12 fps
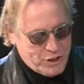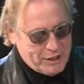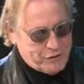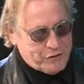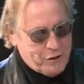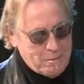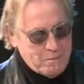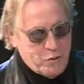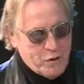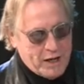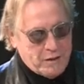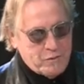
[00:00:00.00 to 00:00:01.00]
at some
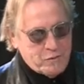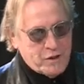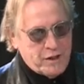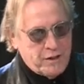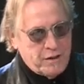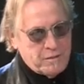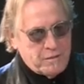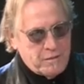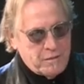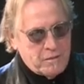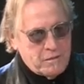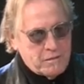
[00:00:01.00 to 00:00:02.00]
point when
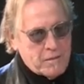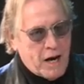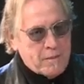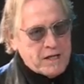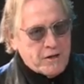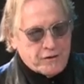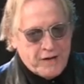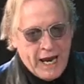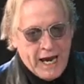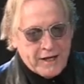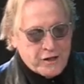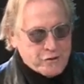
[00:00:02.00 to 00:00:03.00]
mommy or
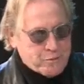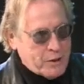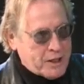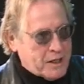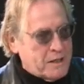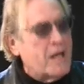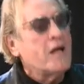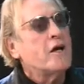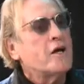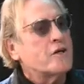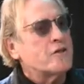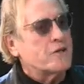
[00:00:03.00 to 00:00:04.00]
daddy is bringing
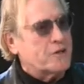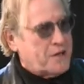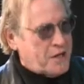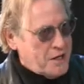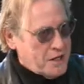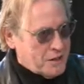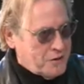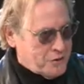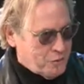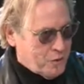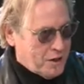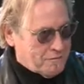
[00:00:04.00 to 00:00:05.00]
their kid to
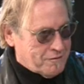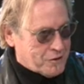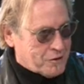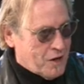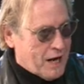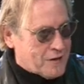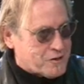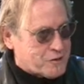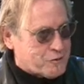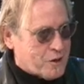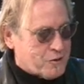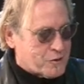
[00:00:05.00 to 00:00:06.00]
one of your classes,
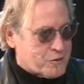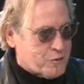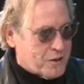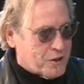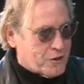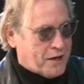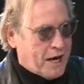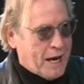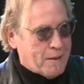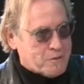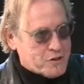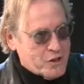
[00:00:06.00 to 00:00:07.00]
whether it's one of your
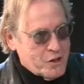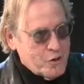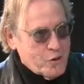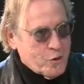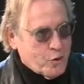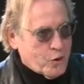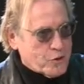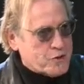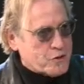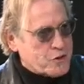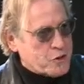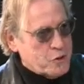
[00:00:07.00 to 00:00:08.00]
camps or to
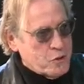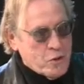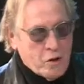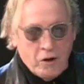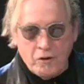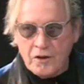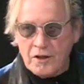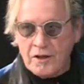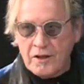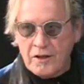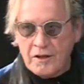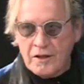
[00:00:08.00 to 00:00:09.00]
school.
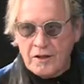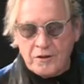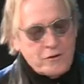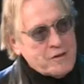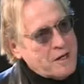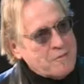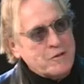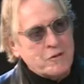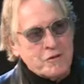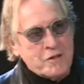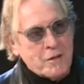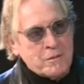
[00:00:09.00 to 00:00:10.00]
Do they ever do a
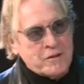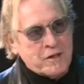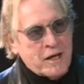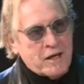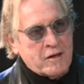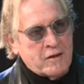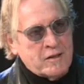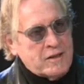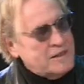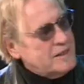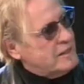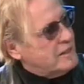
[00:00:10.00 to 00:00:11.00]
double take and go,
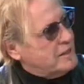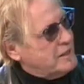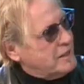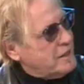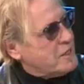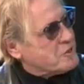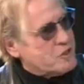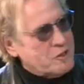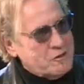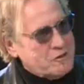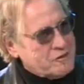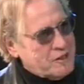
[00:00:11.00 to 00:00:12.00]
God, she
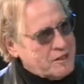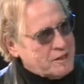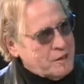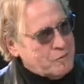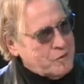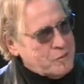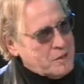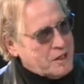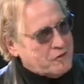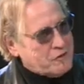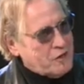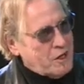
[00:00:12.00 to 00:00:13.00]
looks like that woman I
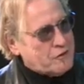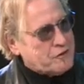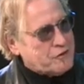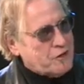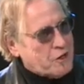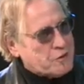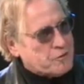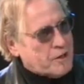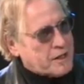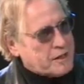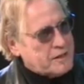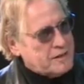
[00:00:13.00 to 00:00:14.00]
saw on Star Trek?